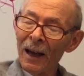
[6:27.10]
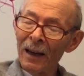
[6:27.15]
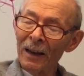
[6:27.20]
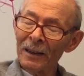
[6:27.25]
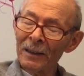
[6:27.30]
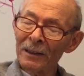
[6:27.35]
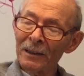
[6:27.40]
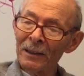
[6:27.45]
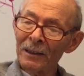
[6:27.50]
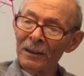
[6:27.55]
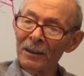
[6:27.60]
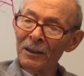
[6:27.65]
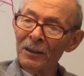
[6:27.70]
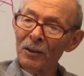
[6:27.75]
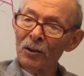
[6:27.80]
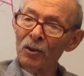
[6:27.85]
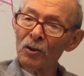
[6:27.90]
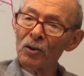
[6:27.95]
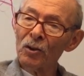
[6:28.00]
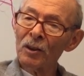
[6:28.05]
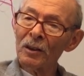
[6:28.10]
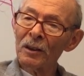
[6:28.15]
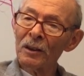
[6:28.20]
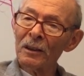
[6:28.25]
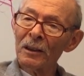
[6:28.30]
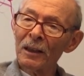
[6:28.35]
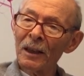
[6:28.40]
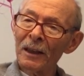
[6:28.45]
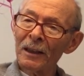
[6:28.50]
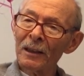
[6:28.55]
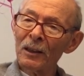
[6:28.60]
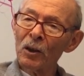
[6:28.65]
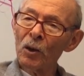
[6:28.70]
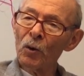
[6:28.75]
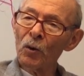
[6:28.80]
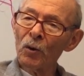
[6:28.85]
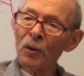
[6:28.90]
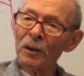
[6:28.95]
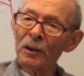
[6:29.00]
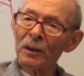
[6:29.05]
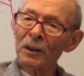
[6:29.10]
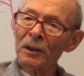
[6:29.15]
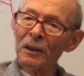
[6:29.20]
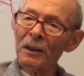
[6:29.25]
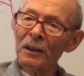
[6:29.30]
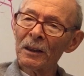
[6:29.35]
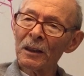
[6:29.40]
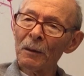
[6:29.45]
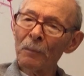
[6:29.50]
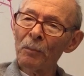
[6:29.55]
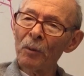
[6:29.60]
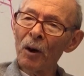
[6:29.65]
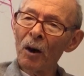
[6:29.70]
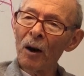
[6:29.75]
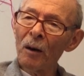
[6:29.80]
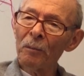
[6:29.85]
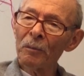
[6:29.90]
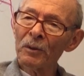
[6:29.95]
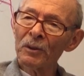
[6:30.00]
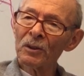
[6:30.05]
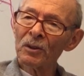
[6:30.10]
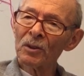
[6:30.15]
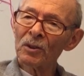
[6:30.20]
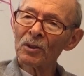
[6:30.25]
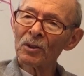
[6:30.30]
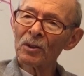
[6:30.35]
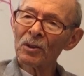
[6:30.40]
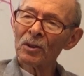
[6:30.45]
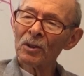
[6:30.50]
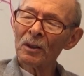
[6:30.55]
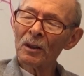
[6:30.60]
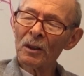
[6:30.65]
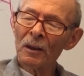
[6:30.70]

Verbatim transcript: And they called the apartments,